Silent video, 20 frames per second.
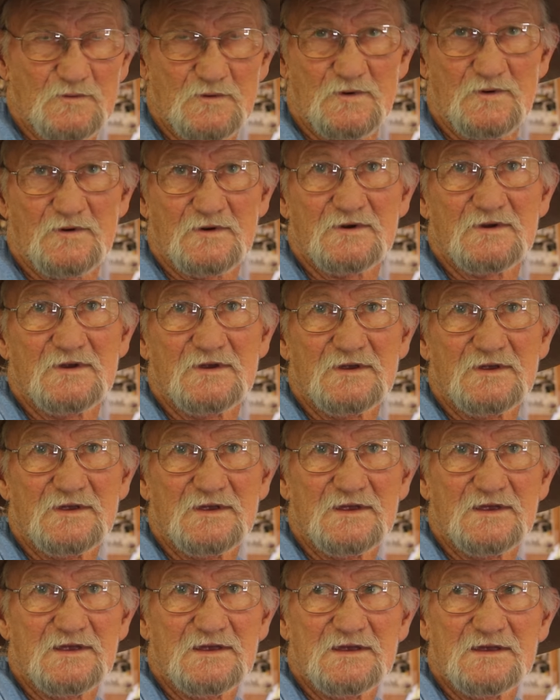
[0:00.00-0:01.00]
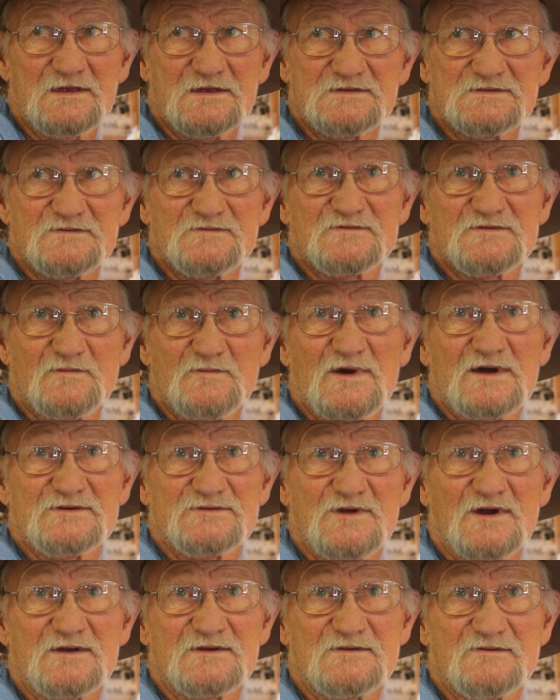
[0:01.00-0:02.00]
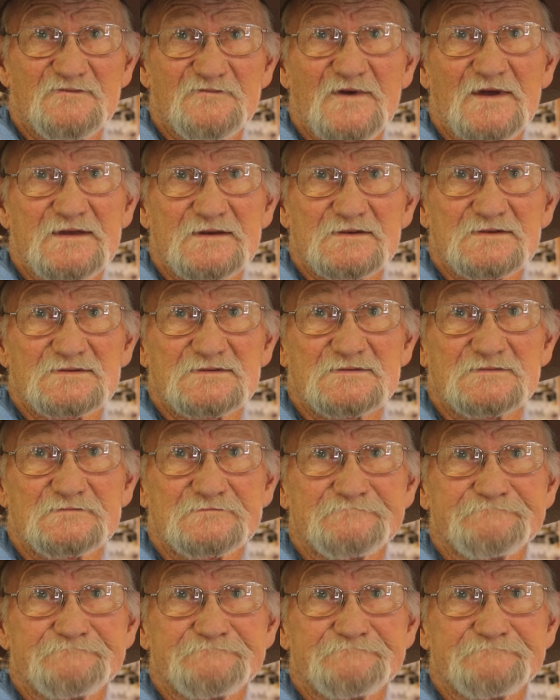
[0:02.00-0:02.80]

war is if somebody tried to invade us.